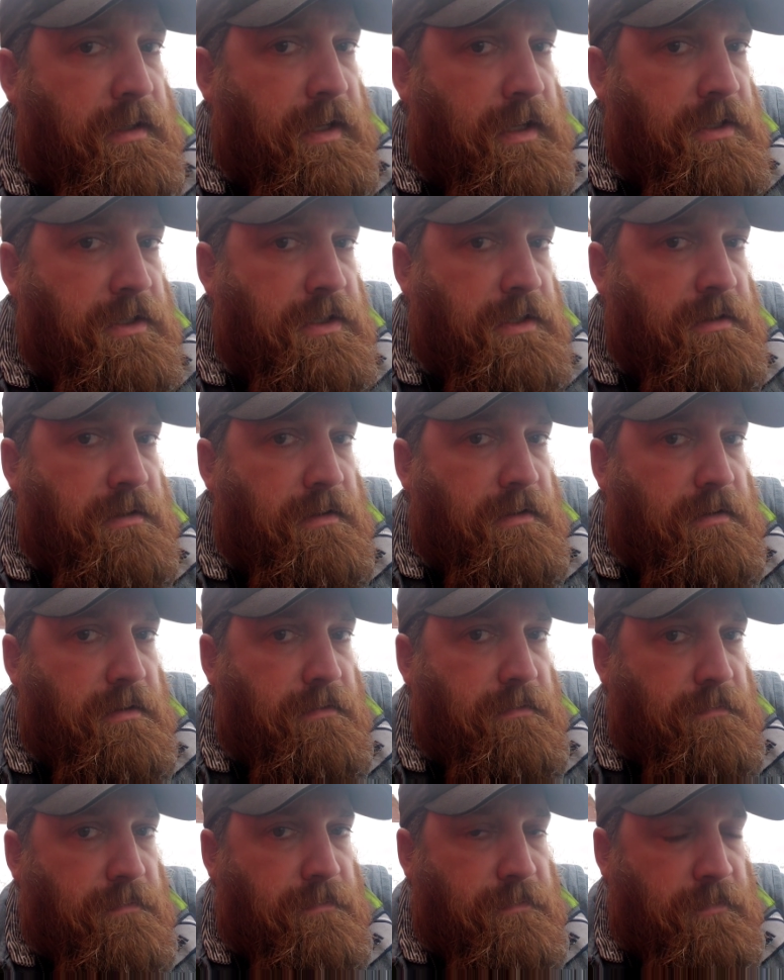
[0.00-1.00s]
engine
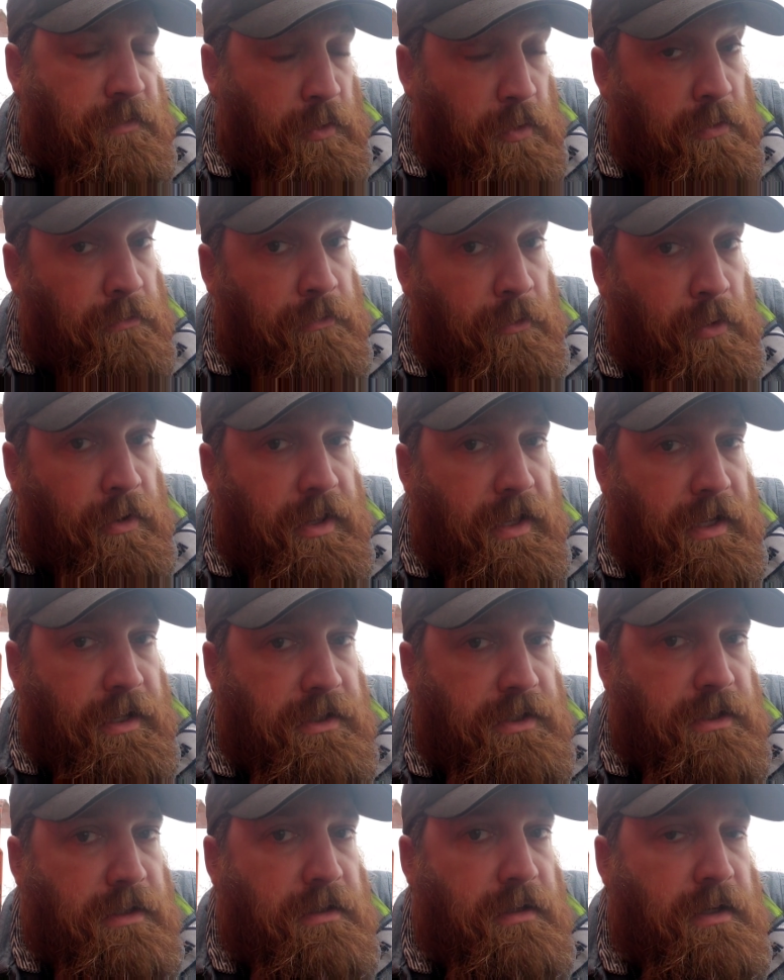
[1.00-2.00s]
for the
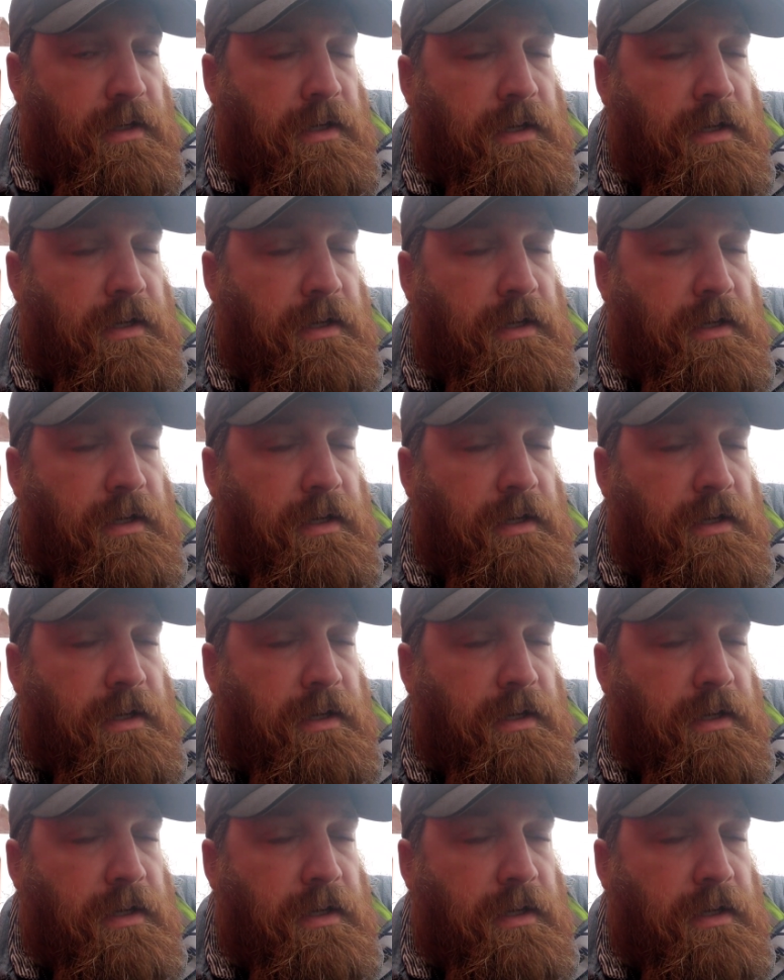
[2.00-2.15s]
engine.